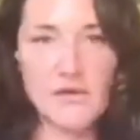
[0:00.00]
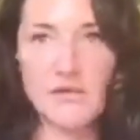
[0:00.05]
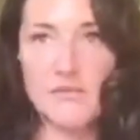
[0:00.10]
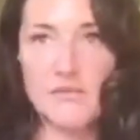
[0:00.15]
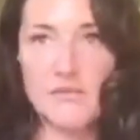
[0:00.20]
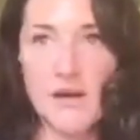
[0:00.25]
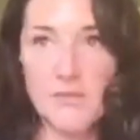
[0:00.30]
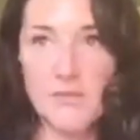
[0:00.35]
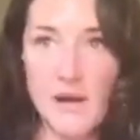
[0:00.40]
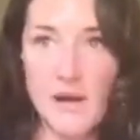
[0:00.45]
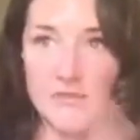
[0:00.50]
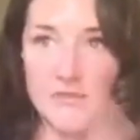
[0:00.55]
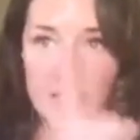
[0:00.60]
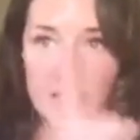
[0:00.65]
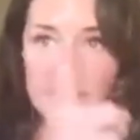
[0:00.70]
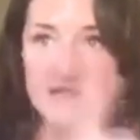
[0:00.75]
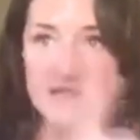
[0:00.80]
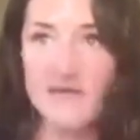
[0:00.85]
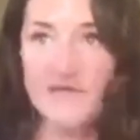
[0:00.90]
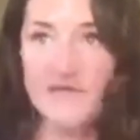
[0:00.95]
My mum lives
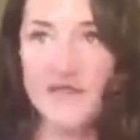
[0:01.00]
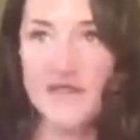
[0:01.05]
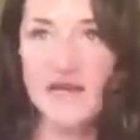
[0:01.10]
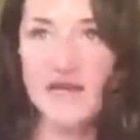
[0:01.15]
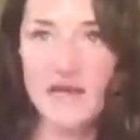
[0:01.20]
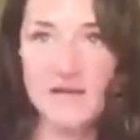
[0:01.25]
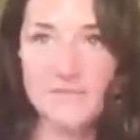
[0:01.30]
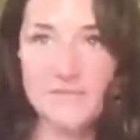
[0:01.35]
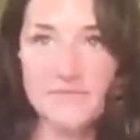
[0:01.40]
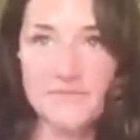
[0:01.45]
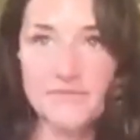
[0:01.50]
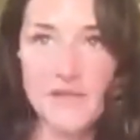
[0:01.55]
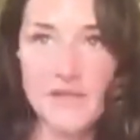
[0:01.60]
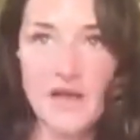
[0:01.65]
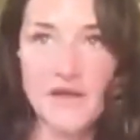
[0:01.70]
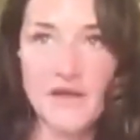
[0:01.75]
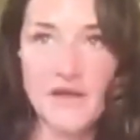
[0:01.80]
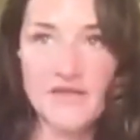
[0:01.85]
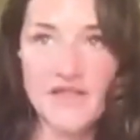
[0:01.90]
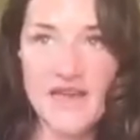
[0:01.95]
over the
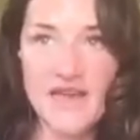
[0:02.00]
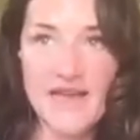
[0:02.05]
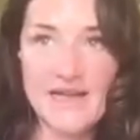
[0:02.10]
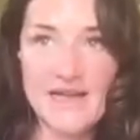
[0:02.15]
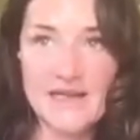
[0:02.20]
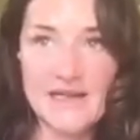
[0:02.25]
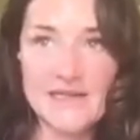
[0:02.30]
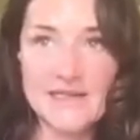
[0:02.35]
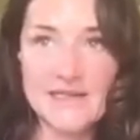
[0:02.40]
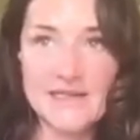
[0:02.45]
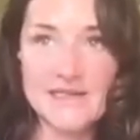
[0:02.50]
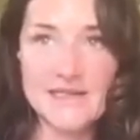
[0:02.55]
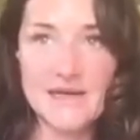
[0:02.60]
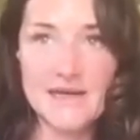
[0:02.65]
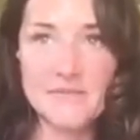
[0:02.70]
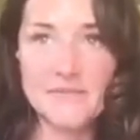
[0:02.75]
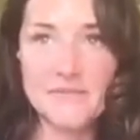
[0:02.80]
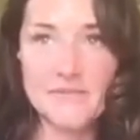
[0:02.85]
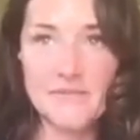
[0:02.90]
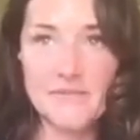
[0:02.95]
over the hill, and
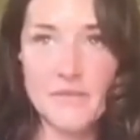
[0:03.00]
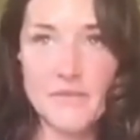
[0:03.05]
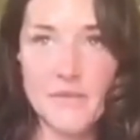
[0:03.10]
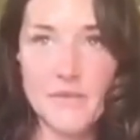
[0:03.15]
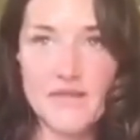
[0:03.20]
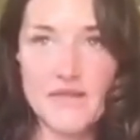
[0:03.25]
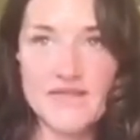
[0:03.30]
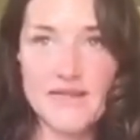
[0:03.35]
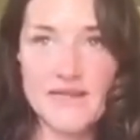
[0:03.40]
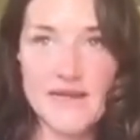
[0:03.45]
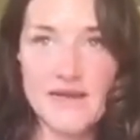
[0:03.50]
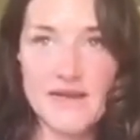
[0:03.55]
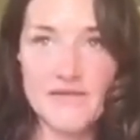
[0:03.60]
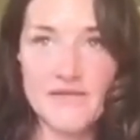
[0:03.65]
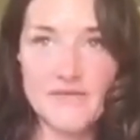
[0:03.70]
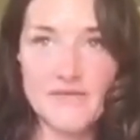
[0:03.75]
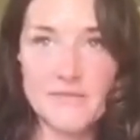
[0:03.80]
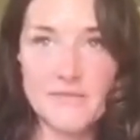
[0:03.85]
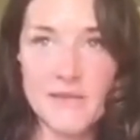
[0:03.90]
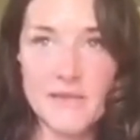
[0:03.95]
um, we're seeing her
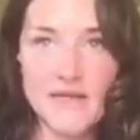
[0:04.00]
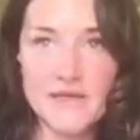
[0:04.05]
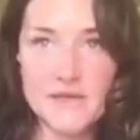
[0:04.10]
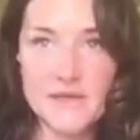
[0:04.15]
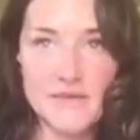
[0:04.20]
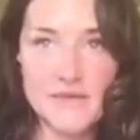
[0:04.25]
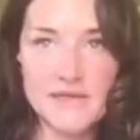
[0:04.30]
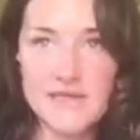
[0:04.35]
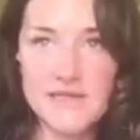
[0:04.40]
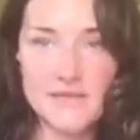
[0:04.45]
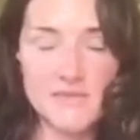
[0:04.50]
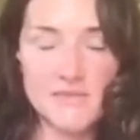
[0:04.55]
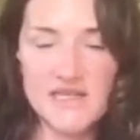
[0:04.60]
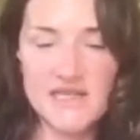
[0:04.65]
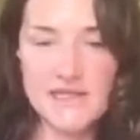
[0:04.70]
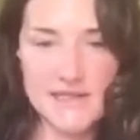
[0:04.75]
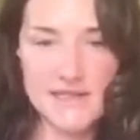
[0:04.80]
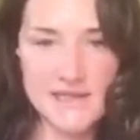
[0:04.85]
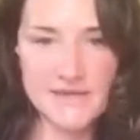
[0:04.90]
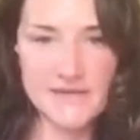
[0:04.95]
from like 20
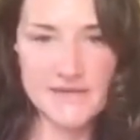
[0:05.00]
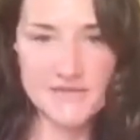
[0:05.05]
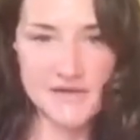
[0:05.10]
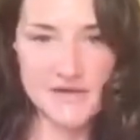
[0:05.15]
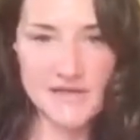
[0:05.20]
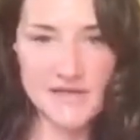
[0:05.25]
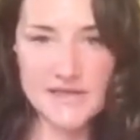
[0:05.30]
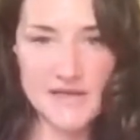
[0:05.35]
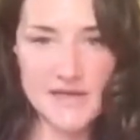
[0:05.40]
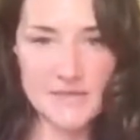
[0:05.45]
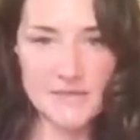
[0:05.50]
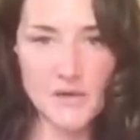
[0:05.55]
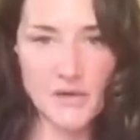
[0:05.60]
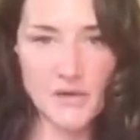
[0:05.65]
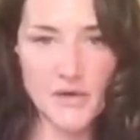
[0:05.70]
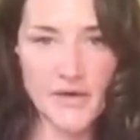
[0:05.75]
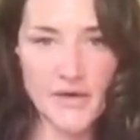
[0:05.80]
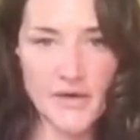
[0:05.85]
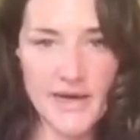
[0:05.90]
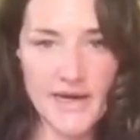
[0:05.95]
meters difference. I'm not
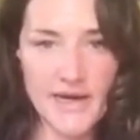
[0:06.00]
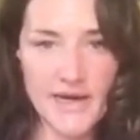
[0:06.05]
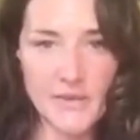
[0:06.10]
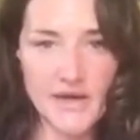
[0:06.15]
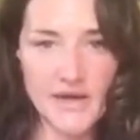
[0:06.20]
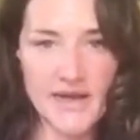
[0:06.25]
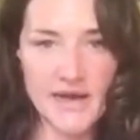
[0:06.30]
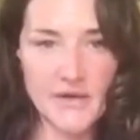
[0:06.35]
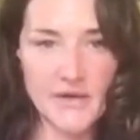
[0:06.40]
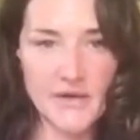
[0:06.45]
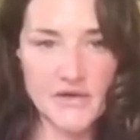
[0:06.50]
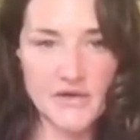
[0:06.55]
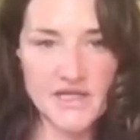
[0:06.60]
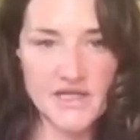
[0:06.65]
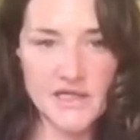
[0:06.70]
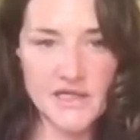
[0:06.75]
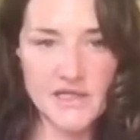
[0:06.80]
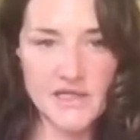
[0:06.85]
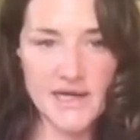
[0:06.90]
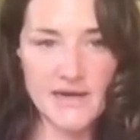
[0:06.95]
going anywhere near her or
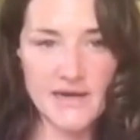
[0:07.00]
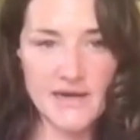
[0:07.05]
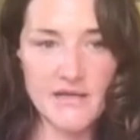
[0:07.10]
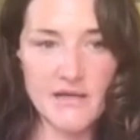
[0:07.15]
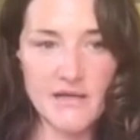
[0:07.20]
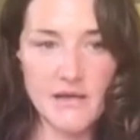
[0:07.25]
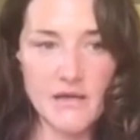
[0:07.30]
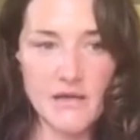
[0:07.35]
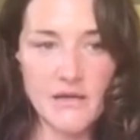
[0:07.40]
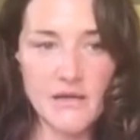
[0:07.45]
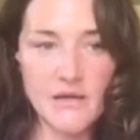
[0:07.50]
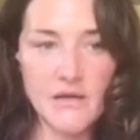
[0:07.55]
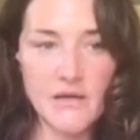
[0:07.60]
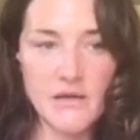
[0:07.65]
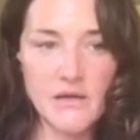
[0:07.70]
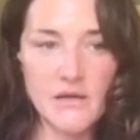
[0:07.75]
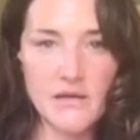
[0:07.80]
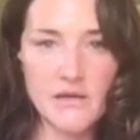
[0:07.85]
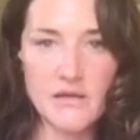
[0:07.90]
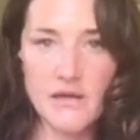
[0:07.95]
touching anything
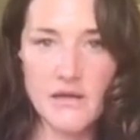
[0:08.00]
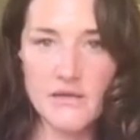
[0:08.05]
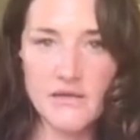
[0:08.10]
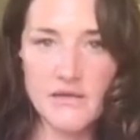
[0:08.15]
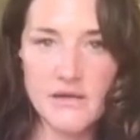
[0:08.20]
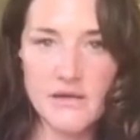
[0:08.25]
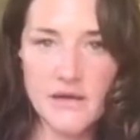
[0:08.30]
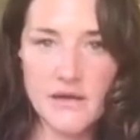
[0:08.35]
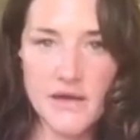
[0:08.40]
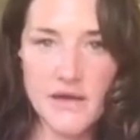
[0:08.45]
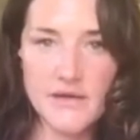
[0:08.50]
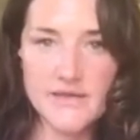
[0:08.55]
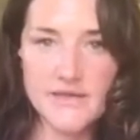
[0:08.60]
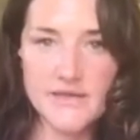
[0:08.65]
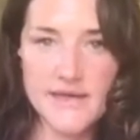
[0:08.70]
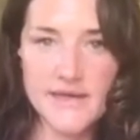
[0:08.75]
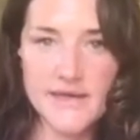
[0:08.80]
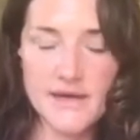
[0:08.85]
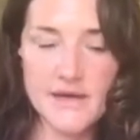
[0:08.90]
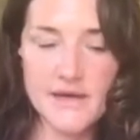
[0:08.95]
that that goes near
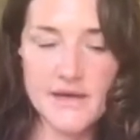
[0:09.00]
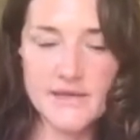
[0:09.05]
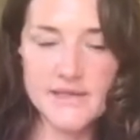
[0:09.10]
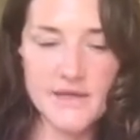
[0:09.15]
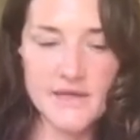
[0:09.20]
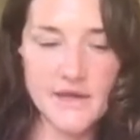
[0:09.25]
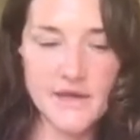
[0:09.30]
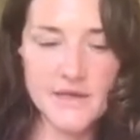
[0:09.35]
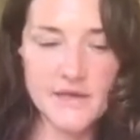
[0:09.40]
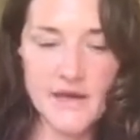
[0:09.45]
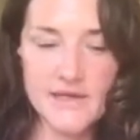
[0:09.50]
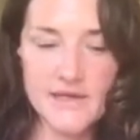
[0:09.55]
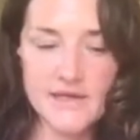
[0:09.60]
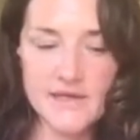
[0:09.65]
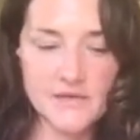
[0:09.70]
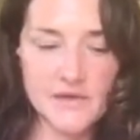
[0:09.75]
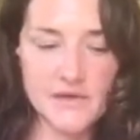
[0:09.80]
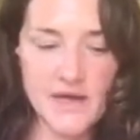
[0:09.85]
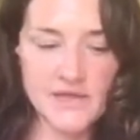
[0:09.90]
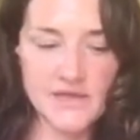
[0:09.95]
her. So I do
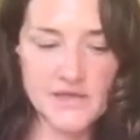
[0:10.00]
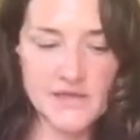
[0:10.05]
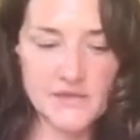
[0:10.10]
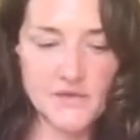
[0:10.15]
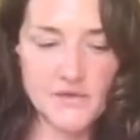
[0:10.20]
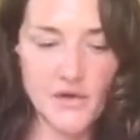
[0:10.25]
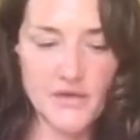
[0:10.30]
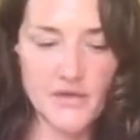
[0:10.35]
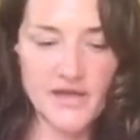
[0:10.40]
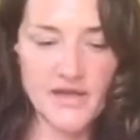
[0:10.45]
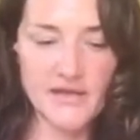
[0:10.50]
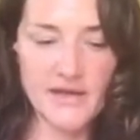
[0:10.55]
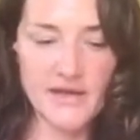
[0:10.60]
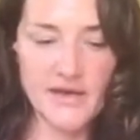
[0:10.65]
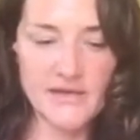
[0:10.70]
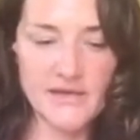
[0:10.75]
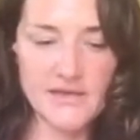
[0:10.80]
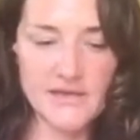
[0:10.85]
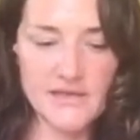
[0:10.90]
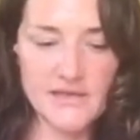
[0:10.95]
I do not think
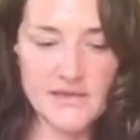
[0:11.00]
that.